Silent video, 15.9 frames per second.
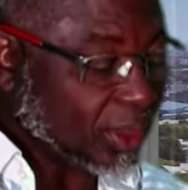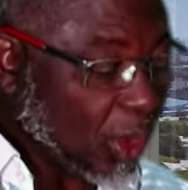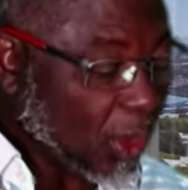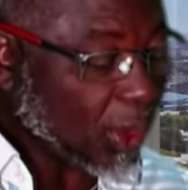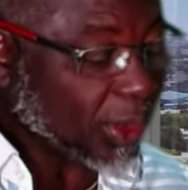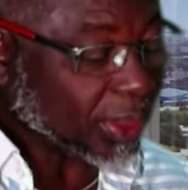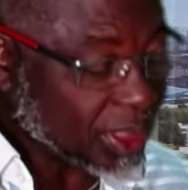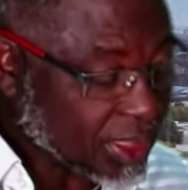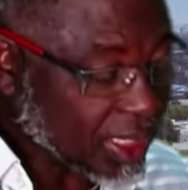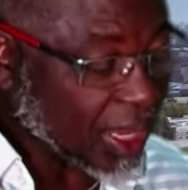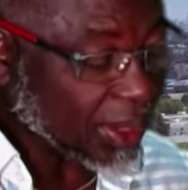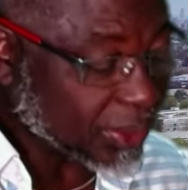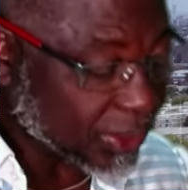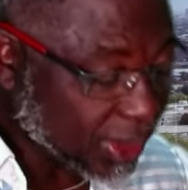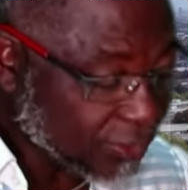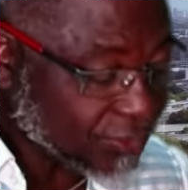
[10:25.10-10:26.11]
God is
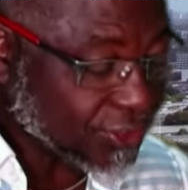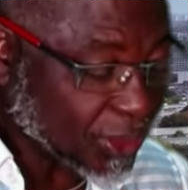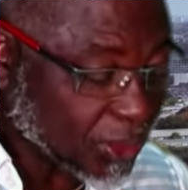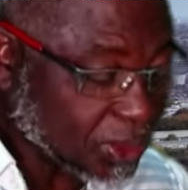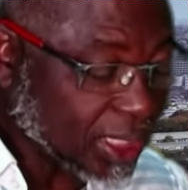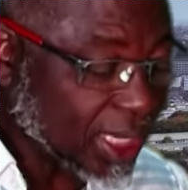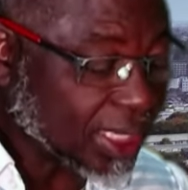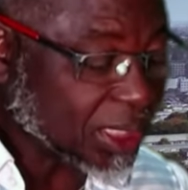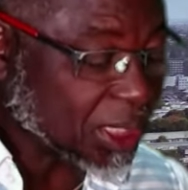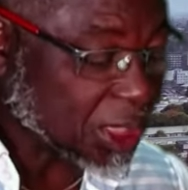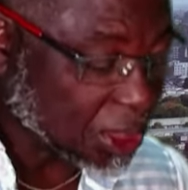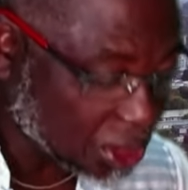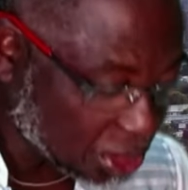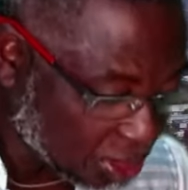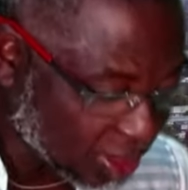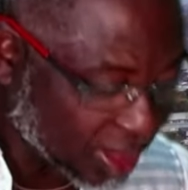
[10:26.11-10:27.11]
our refuge and
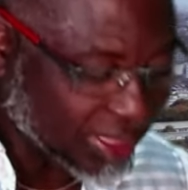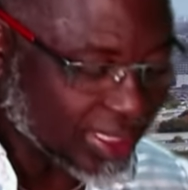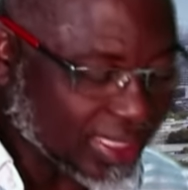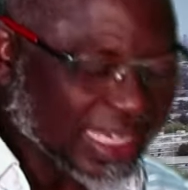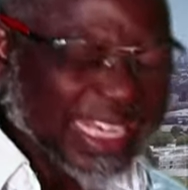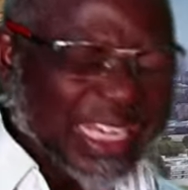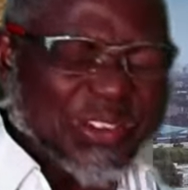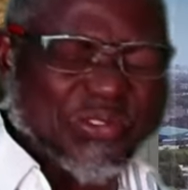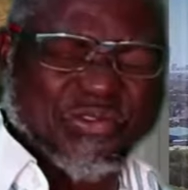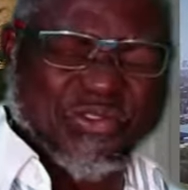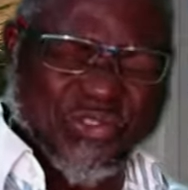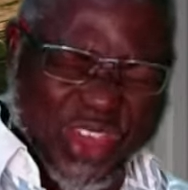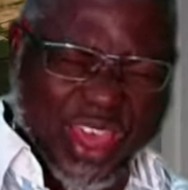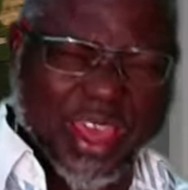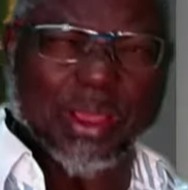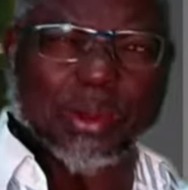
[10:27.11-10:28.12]
strength, a
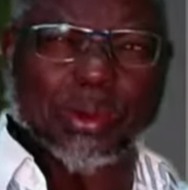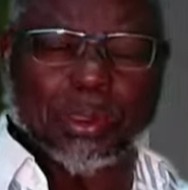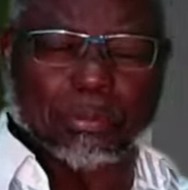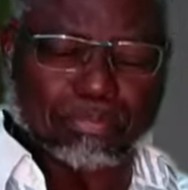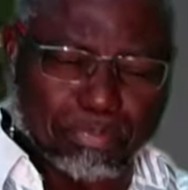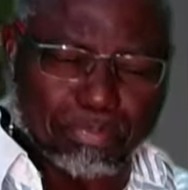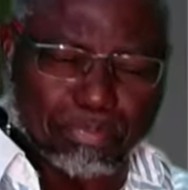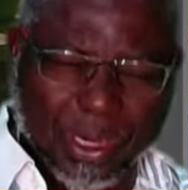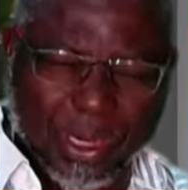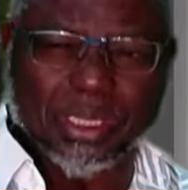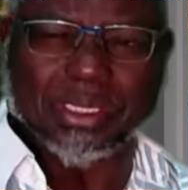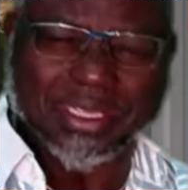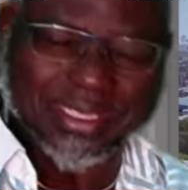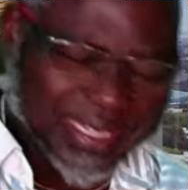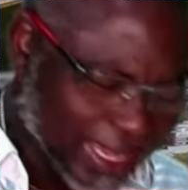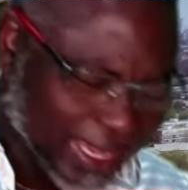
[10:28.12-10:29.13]
very
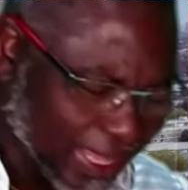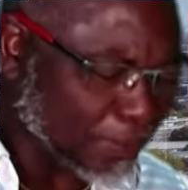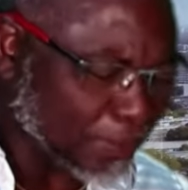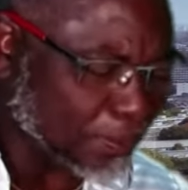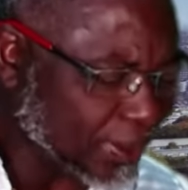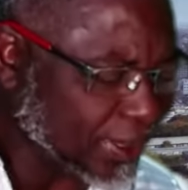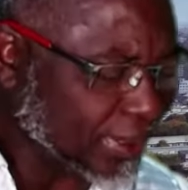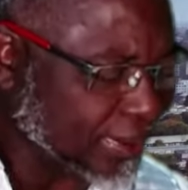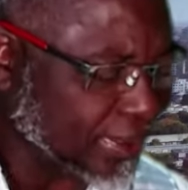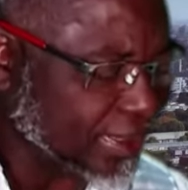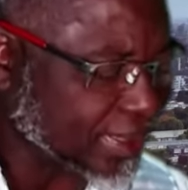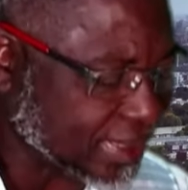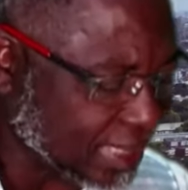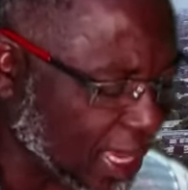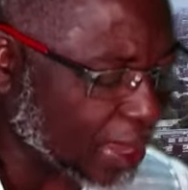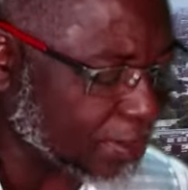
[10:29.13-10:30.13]
present help in the
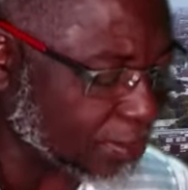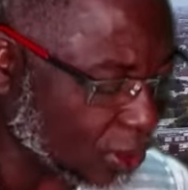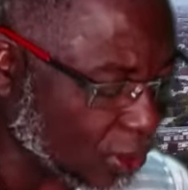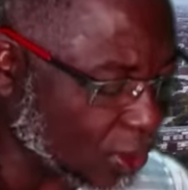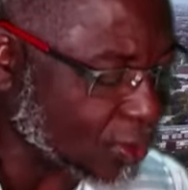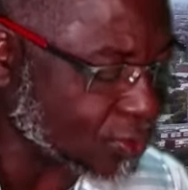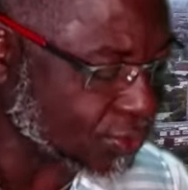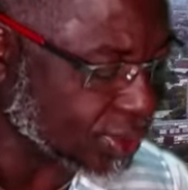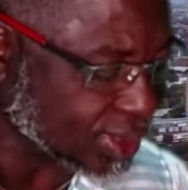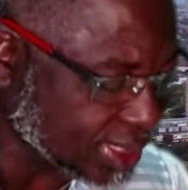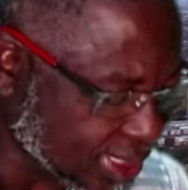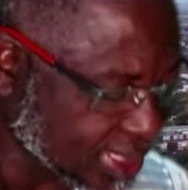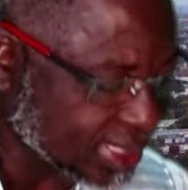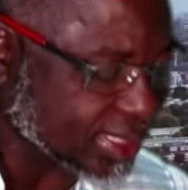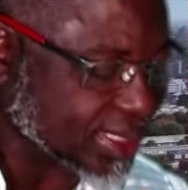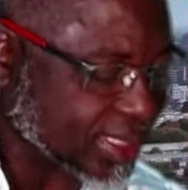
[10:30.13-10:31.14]
time of
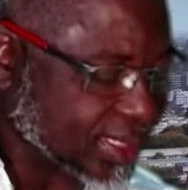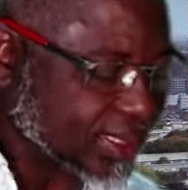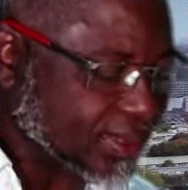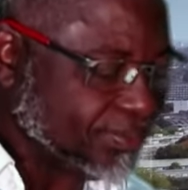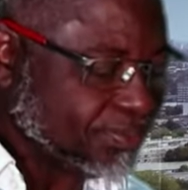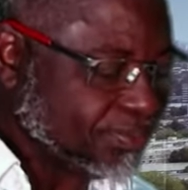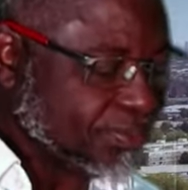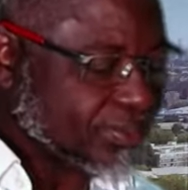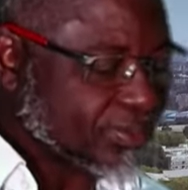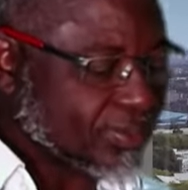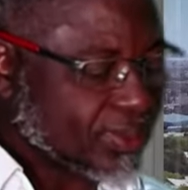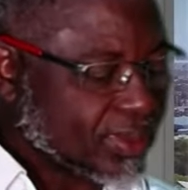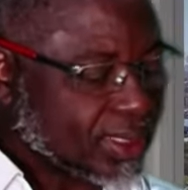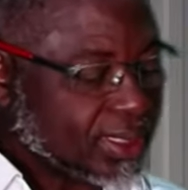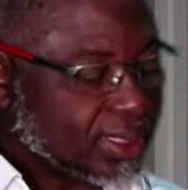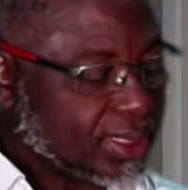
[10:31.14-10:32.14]
need.
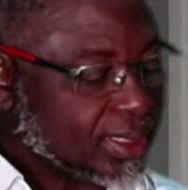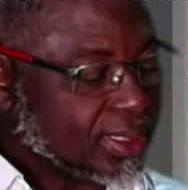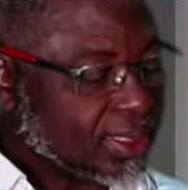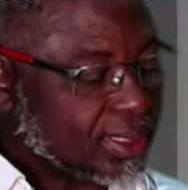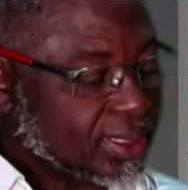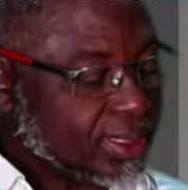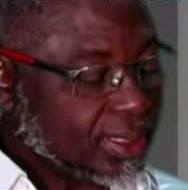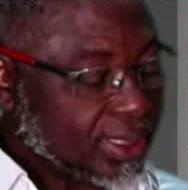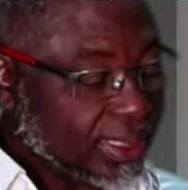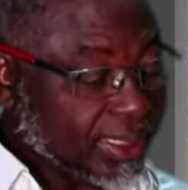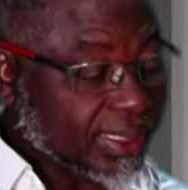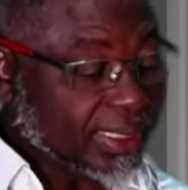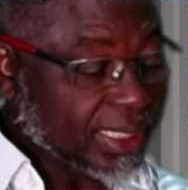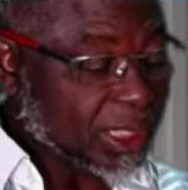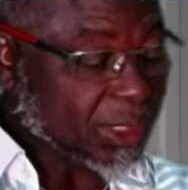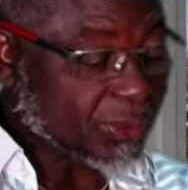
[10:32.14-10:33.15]

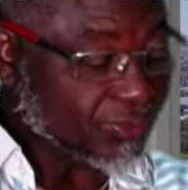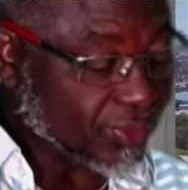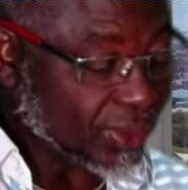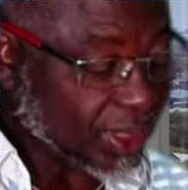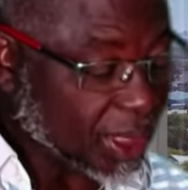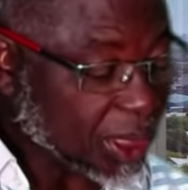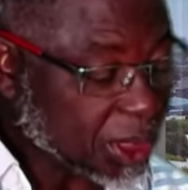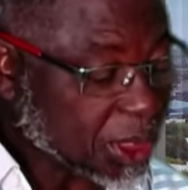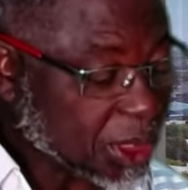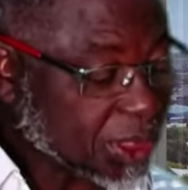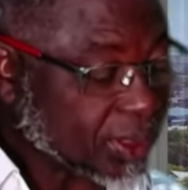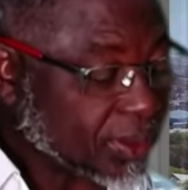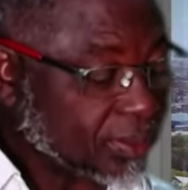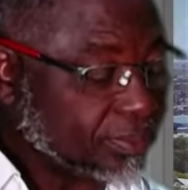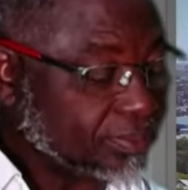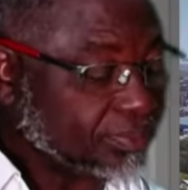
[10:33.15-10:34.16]
In this
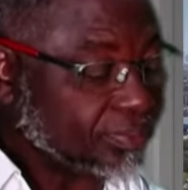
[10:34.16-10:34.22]
verse,